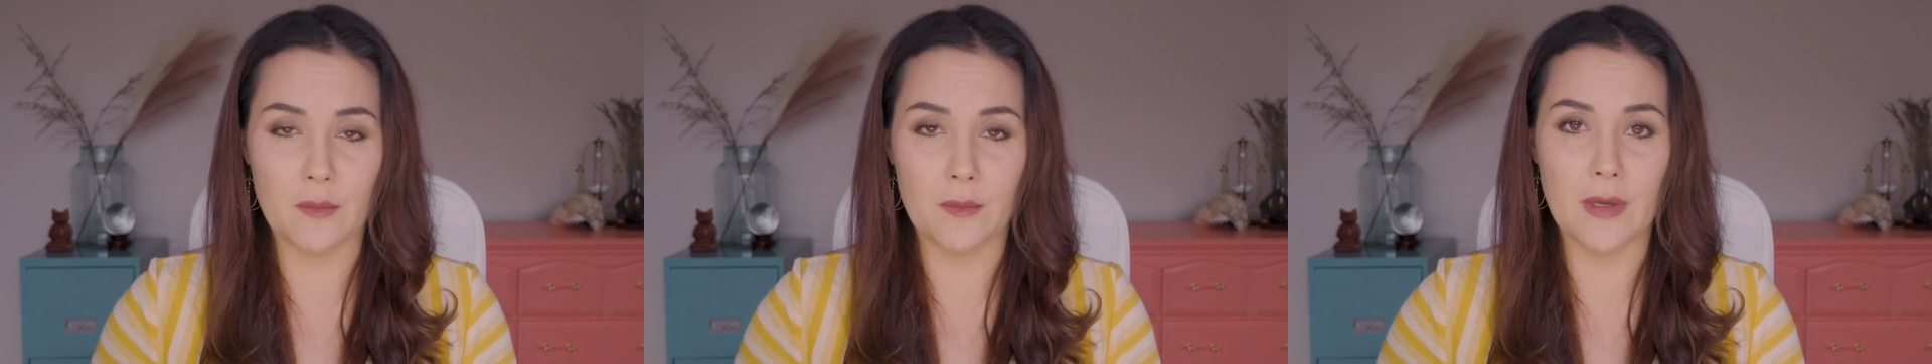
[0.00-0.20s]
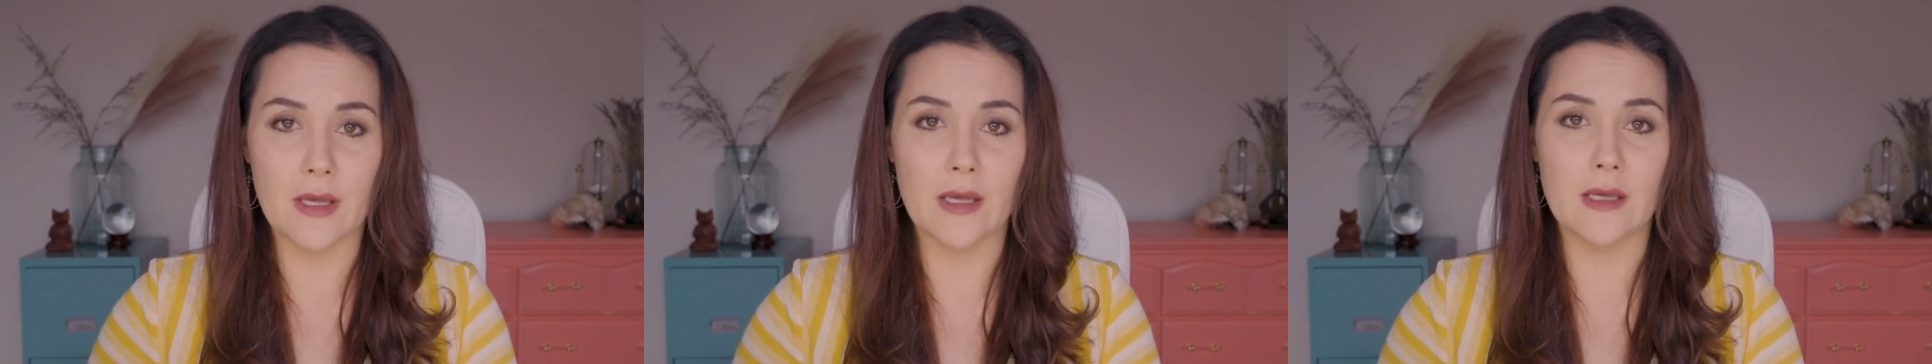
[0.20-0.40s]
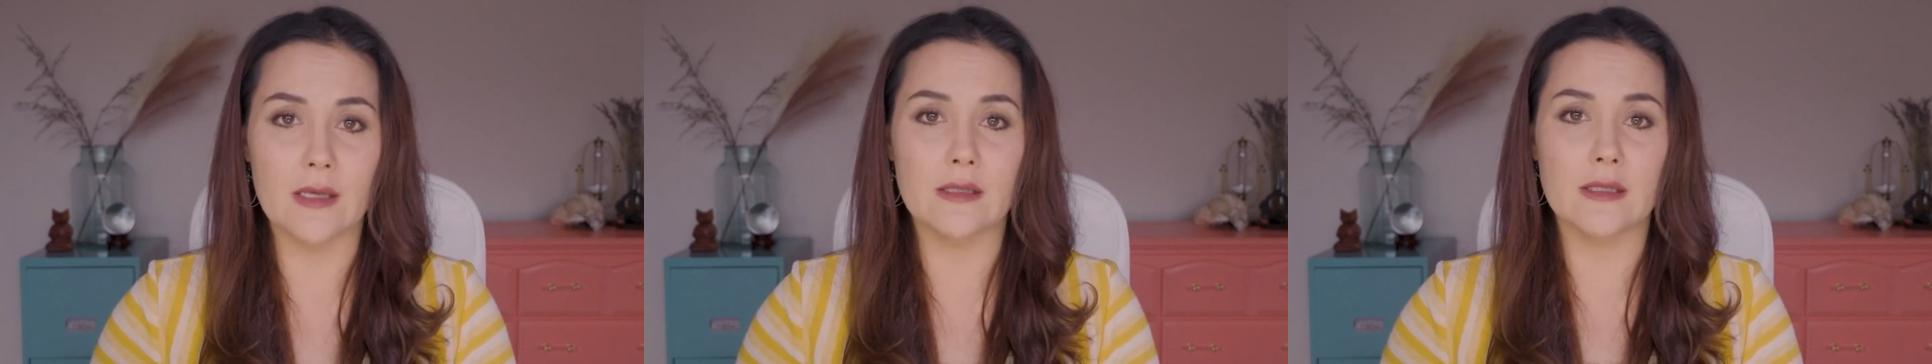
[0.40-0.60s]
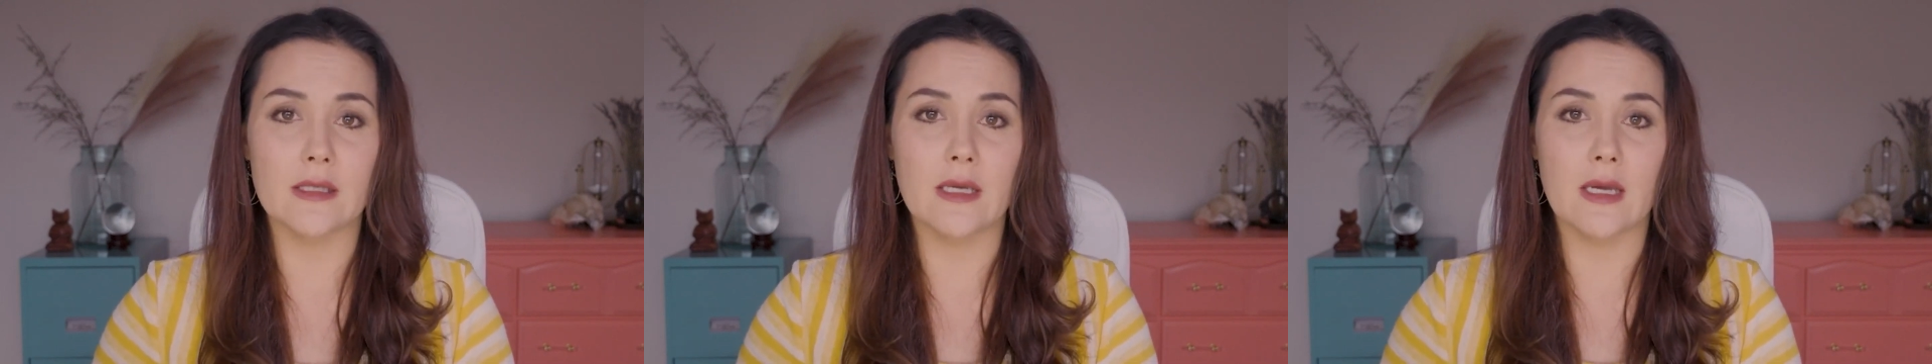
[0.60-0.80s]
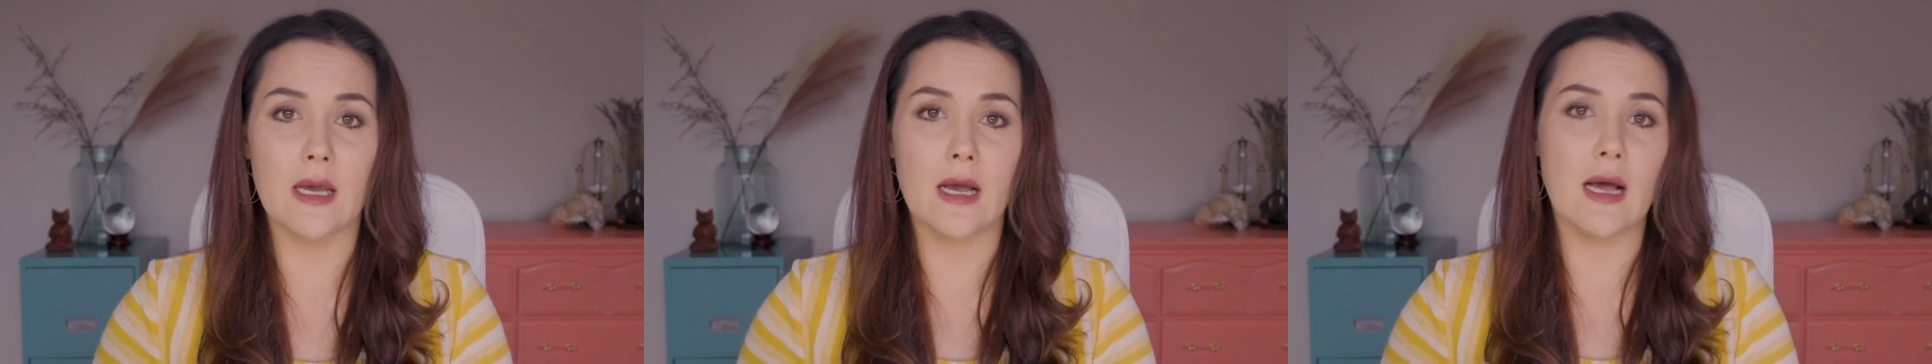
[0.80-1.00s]
but
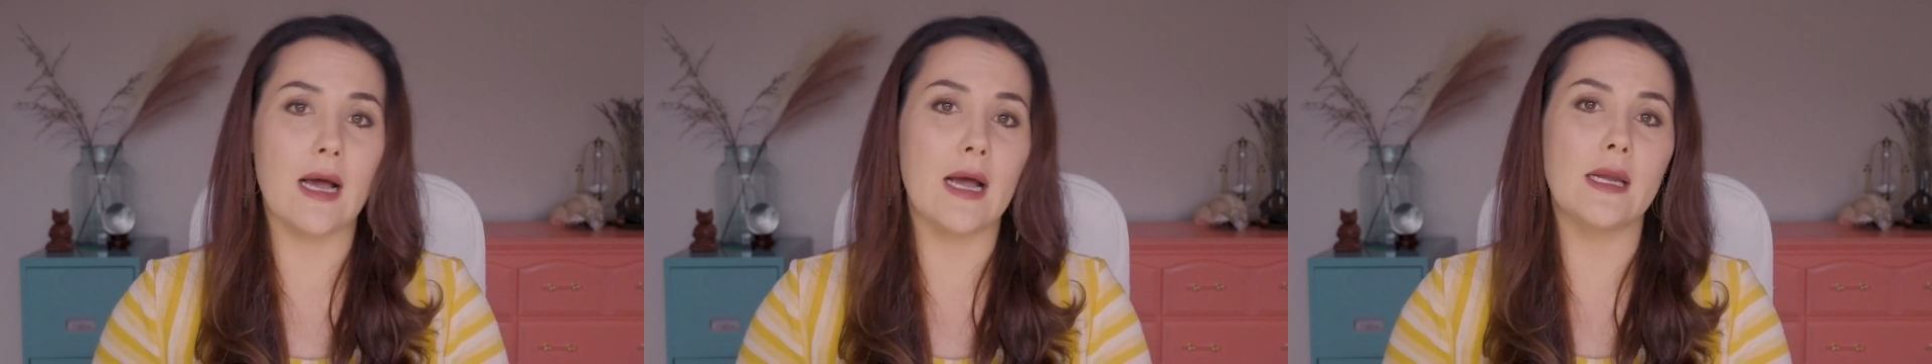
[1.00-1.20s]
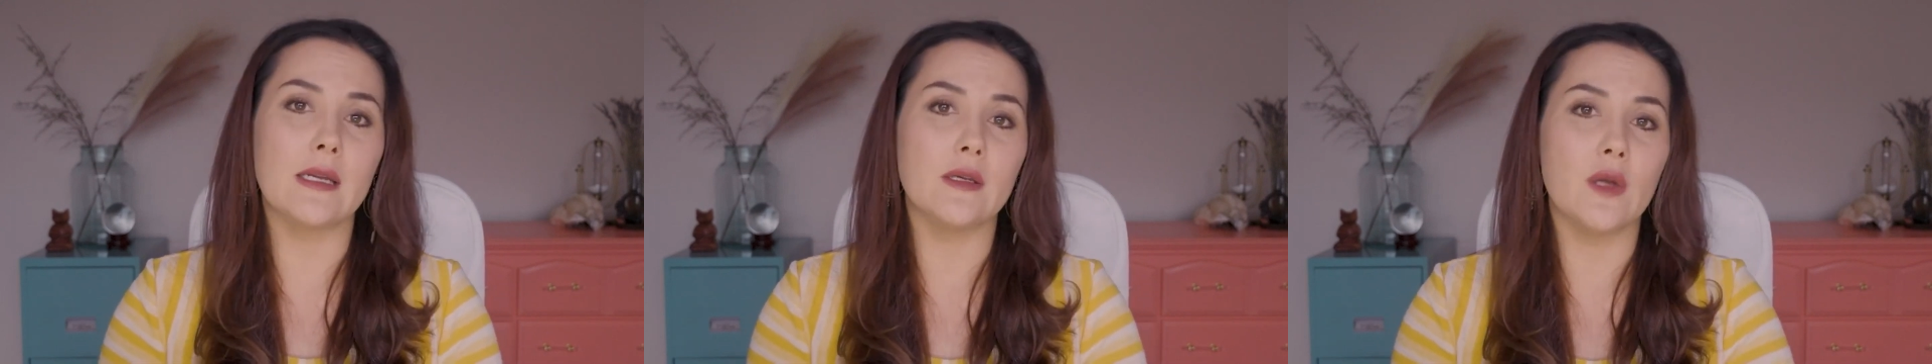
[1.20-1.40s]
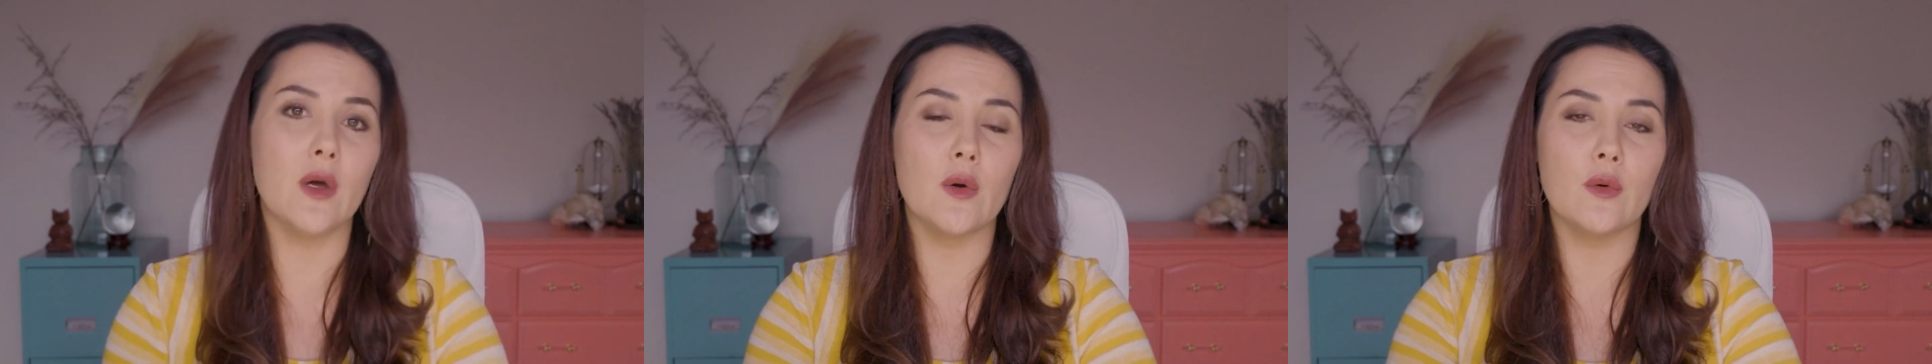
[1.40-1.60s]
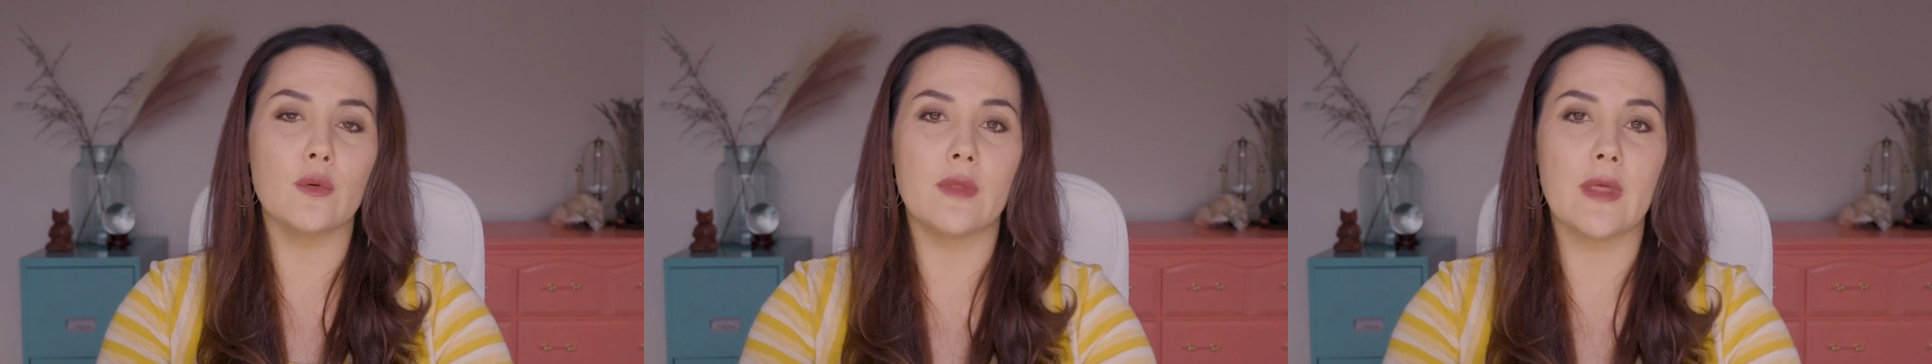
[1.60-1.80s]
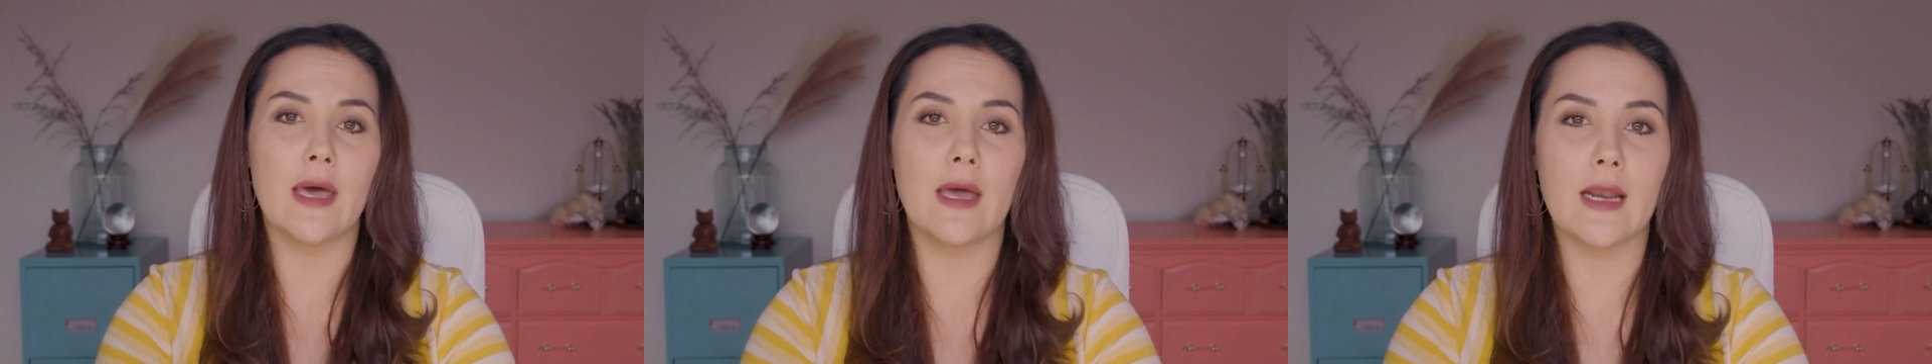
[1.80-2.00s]
I know
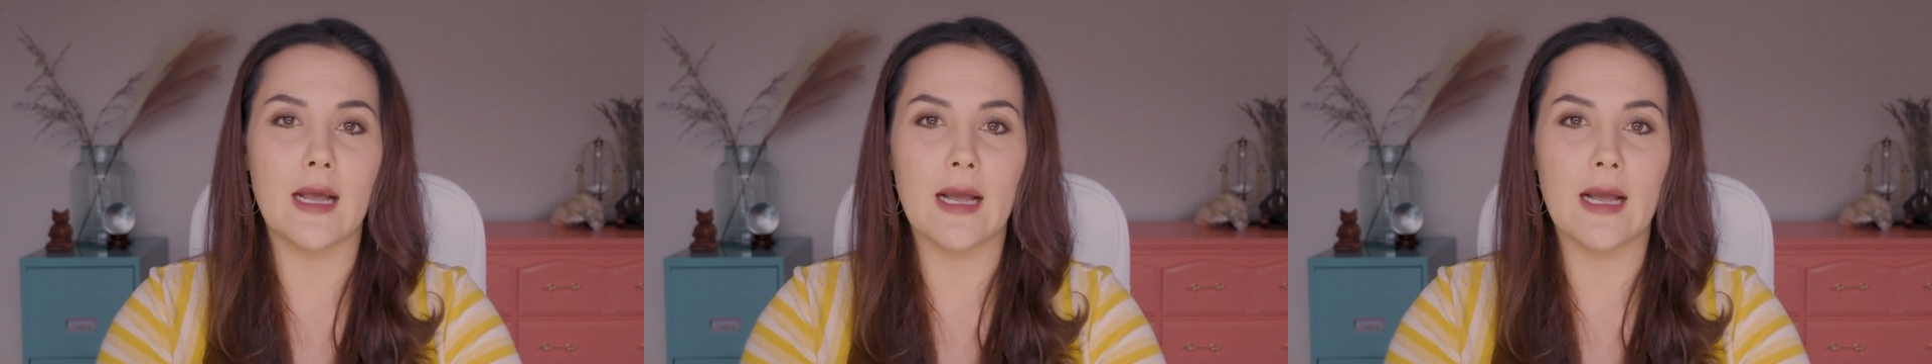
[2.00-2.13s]
that